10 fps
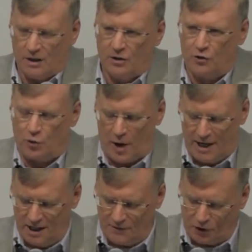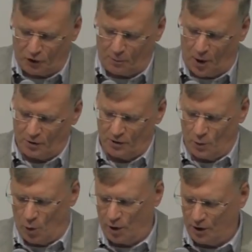The training of the Spartan
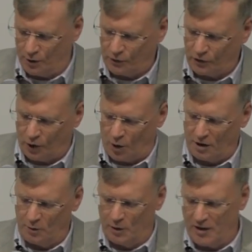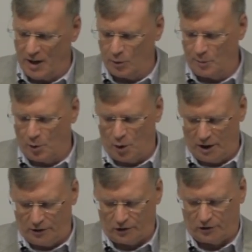warriors started when they were
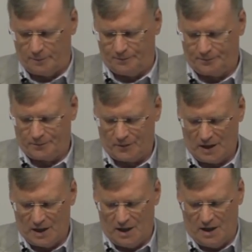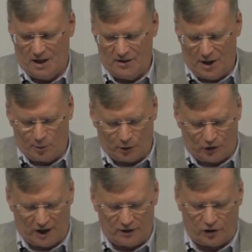boys. They were
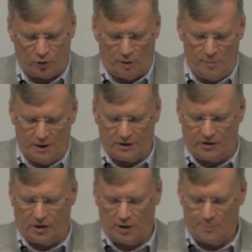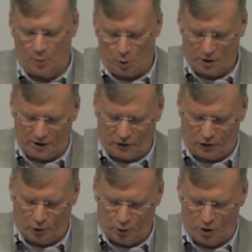sent to a military boarding
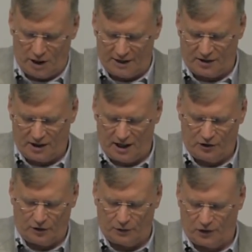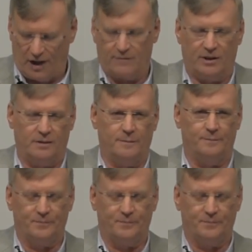school at the age of 7,